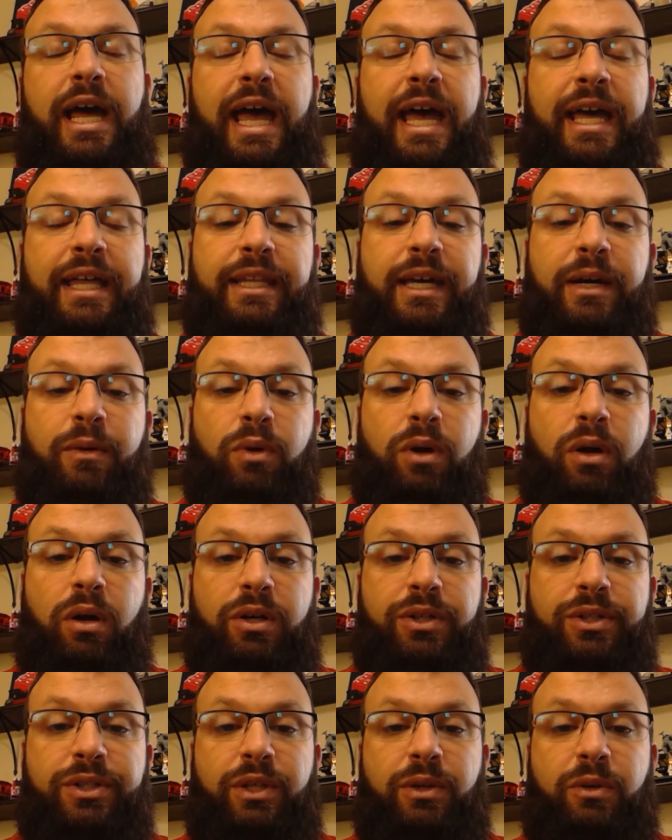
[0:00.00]
And then we're
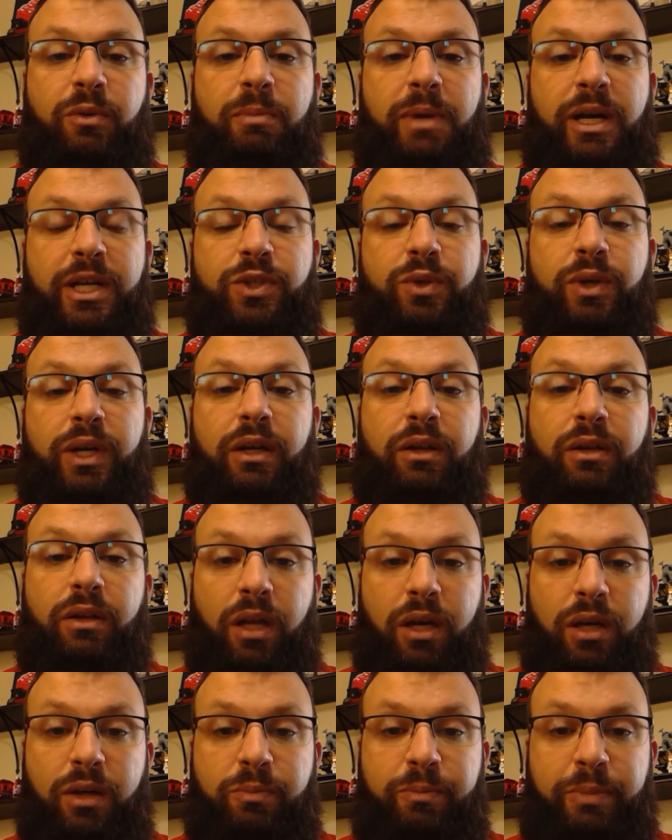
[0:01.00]
also measuring
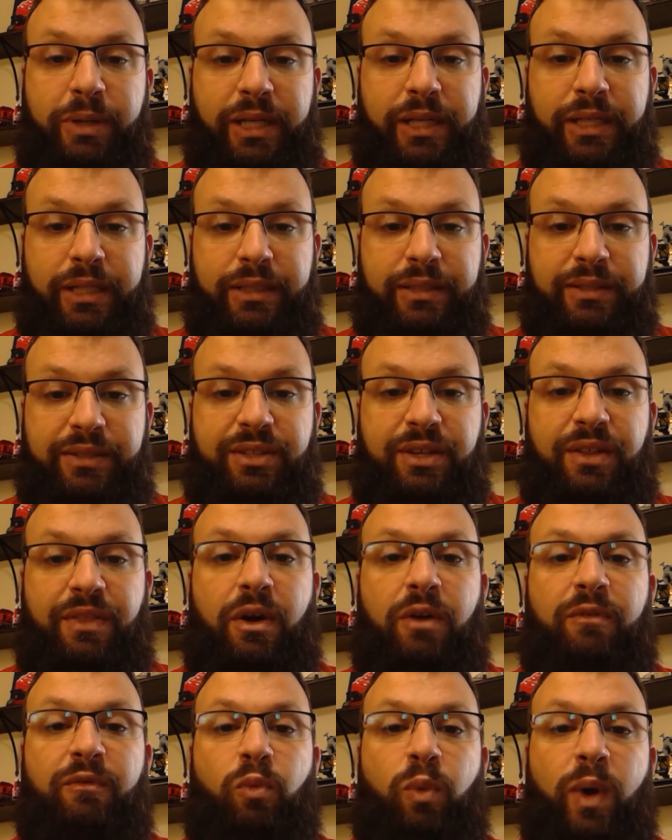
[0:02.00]
load pins
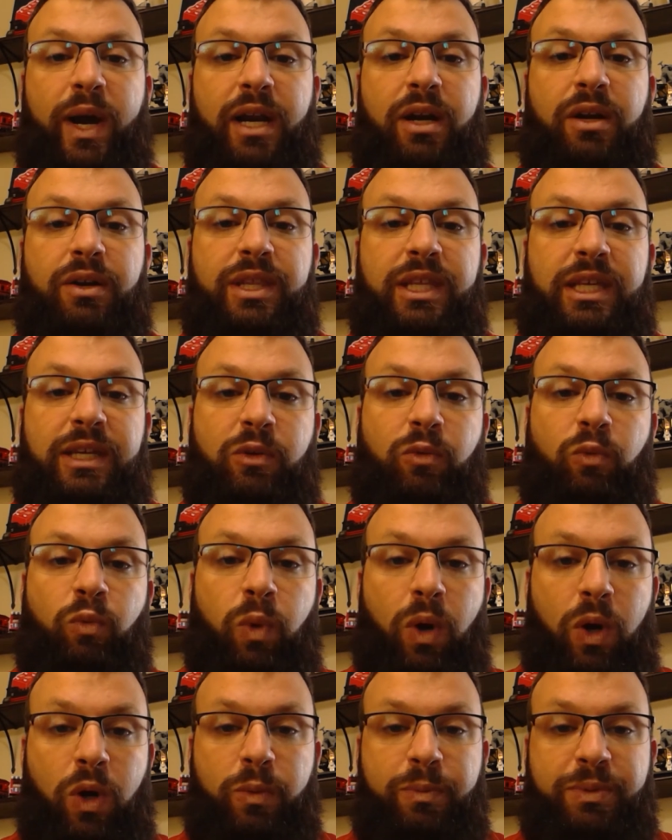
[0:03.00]
of where the
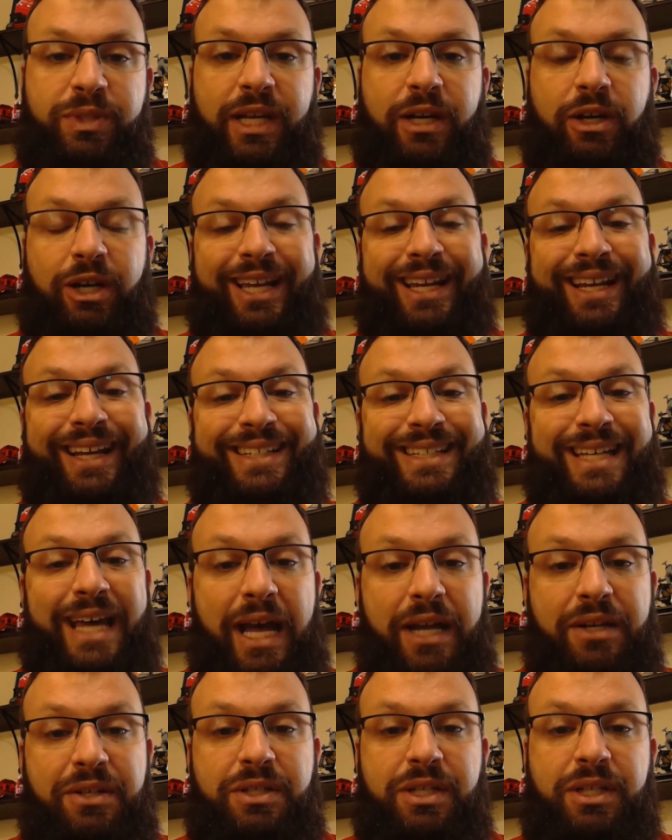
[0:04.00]
ropes that are getting
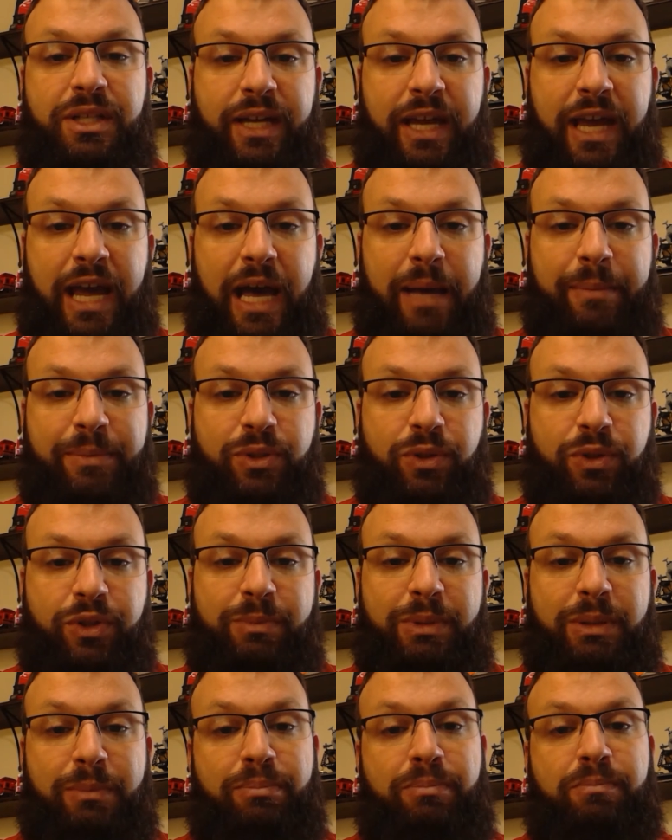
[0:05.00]
attached to the capsule to
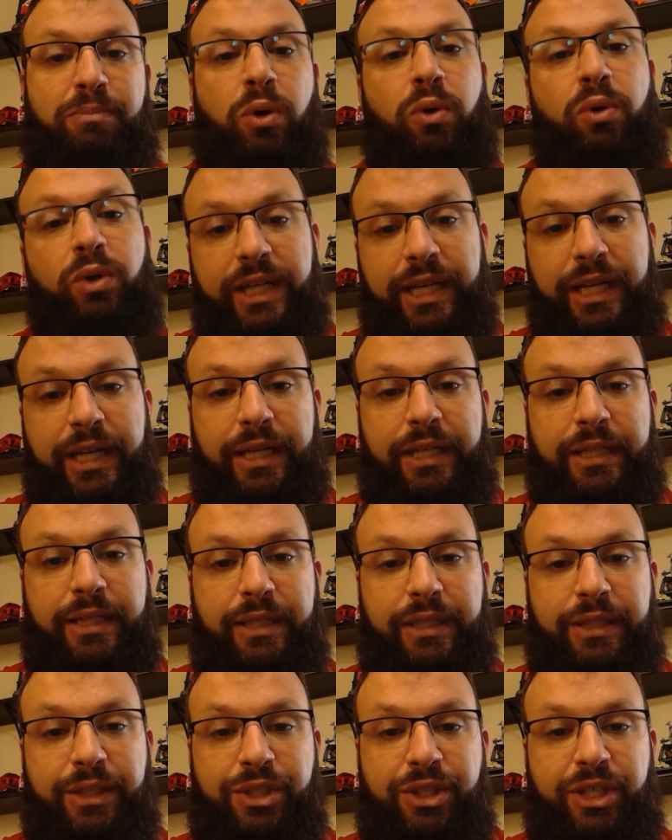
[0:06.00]
be pulling it into
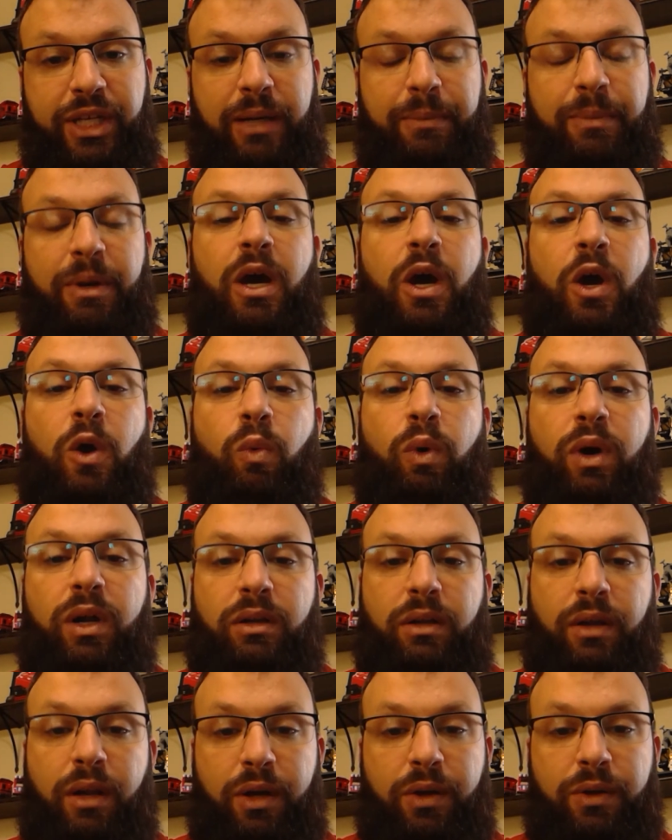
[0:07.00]
the ship, what
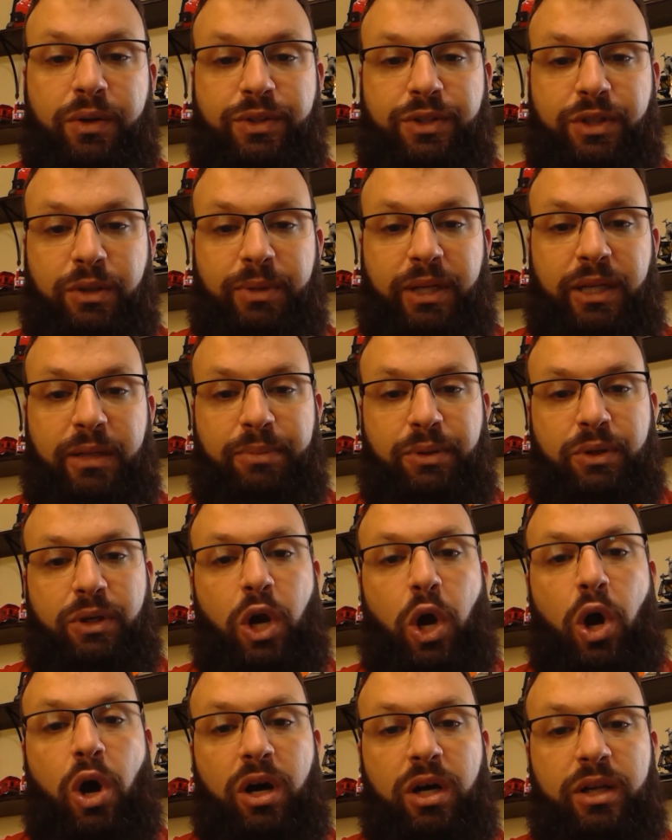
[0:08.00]
loads are being put
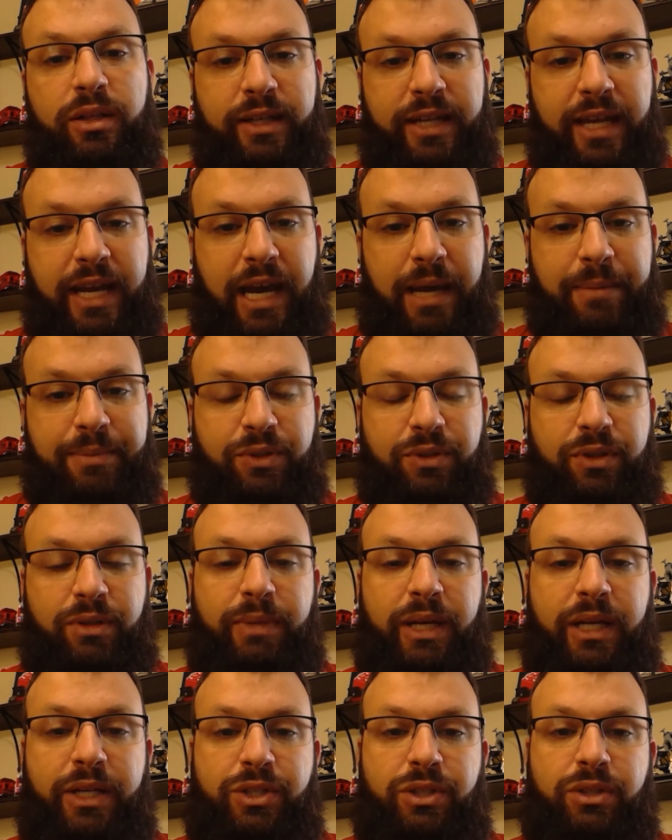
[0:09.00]
on the capsule to
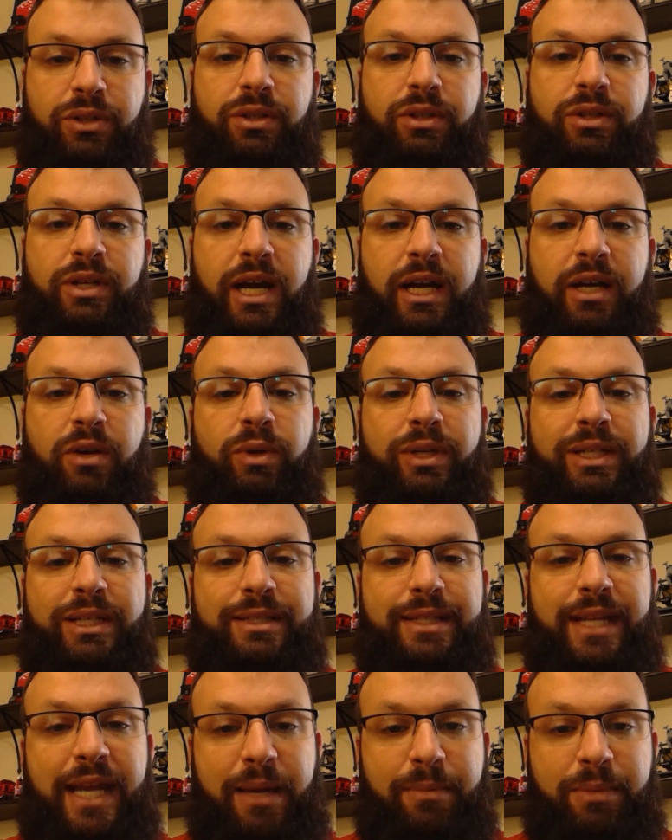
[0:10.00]
make sure they're not going to
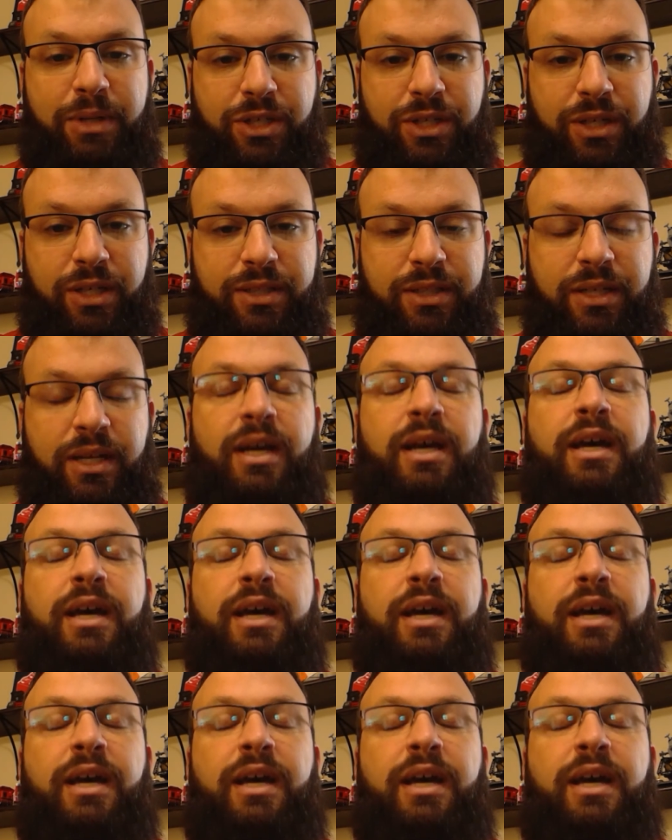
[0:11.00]
damage it.